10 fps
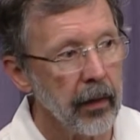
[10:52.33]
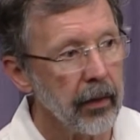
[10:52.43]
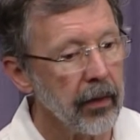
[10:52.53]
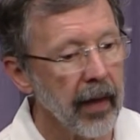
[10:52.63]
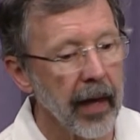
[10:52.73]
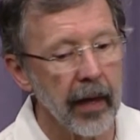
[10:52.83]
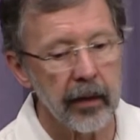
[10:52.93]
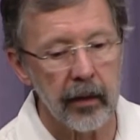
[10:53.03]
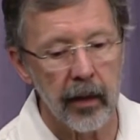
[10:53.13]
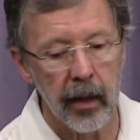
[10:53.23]

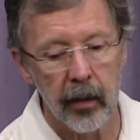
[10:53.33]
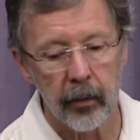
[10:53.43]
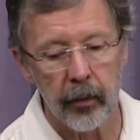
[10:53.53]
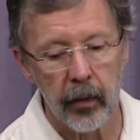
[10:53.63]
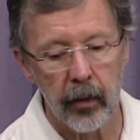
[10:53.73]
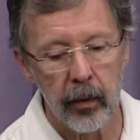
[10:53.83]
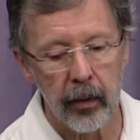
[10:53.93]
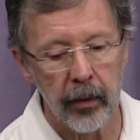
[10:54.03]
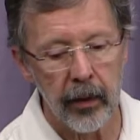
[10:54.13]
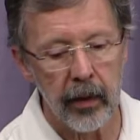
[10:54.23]
that um,
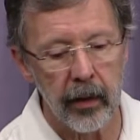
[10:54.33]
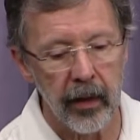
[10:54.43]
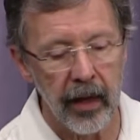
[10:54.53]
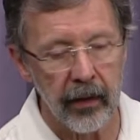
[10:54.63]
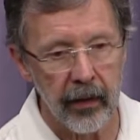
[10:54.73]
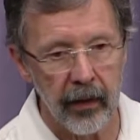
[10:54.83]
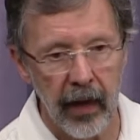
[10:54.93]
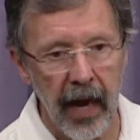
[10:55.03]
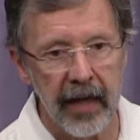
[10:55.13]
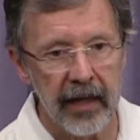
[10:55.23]
the, the,
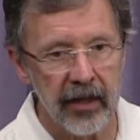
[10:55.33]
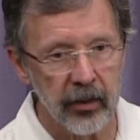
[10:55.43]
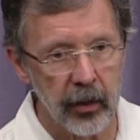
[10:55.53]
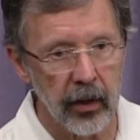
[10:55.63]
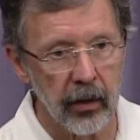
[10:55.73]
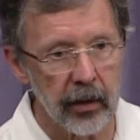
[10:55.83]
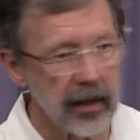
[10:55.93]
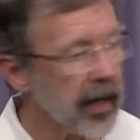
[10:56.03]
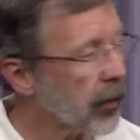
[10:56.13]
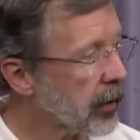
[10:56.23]
the ideas that were current
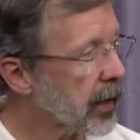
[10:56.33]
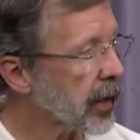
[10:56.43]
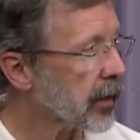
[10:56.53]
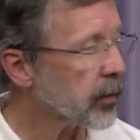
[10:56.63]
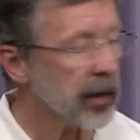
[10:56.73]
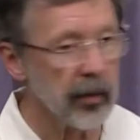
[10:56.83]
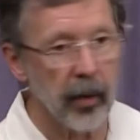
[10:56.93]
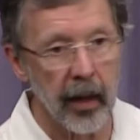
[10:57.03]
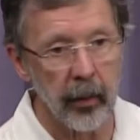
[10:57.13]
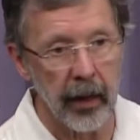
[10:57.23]
today would get completely
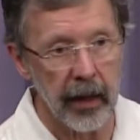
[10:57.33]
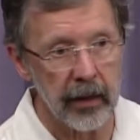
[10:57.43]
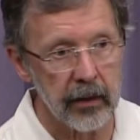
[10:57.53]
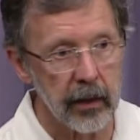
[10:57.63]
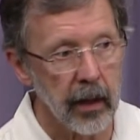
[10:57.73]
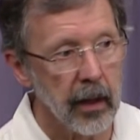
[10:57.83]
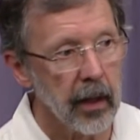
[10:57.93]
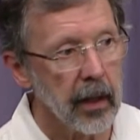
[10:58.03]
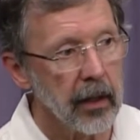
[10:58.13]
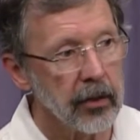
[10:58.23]
bypassed.
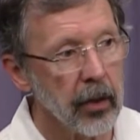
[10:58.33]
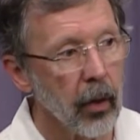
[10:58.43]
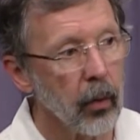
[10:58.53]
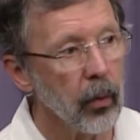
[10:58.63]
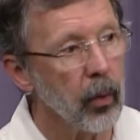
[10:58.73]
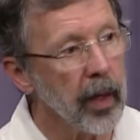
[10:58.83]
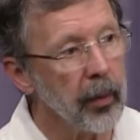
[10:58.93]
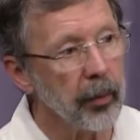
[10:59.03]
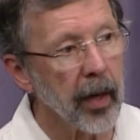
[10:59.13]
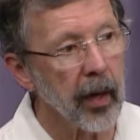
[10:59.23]
So we
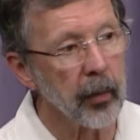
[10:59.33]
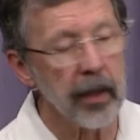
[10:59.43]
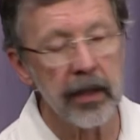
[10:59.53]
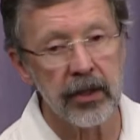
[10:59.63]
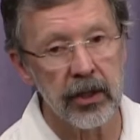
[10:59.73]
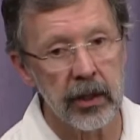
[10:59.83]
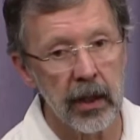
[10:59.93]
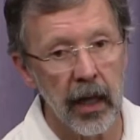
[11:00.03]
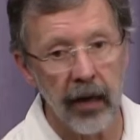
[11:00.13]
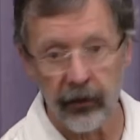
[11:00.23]
published
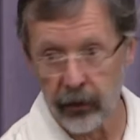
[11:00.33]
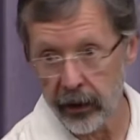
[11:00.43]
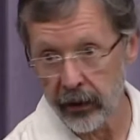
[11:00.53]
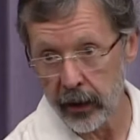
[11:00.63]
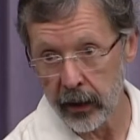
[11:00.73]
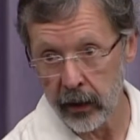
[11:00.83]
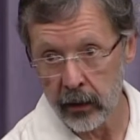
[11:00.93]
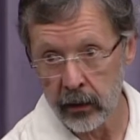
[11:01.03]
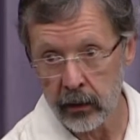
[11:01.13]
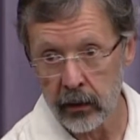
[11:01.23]
everything.
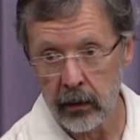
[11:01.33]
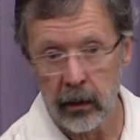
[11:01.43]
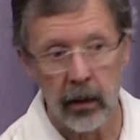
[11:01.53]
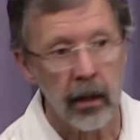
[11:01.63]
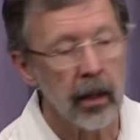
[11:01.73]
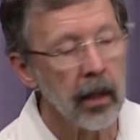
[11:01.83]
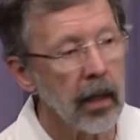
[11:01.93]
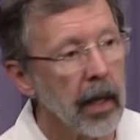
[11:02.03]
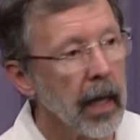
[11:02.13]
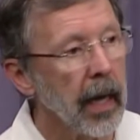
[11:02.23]

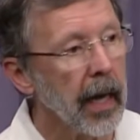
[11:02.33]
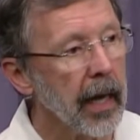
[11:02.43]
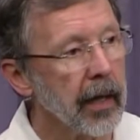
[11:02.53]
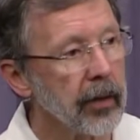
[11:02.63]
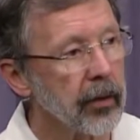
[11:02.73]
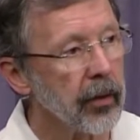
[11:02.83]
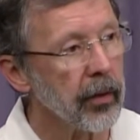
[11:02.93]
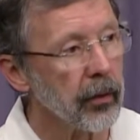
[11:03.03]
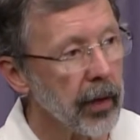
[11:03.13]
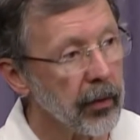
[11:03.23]
And
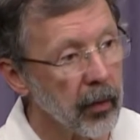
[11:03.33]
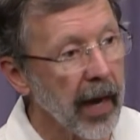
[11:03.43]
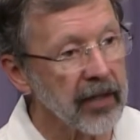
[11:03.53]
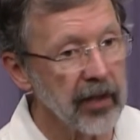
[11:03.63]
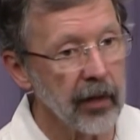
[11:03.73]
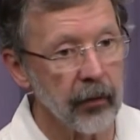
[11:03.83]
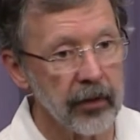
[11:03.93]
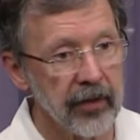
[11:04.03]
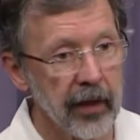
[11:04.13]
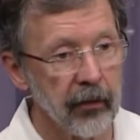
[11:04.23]
the, and the rationale
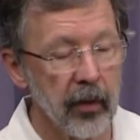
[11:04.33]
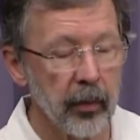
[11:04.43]
was that if we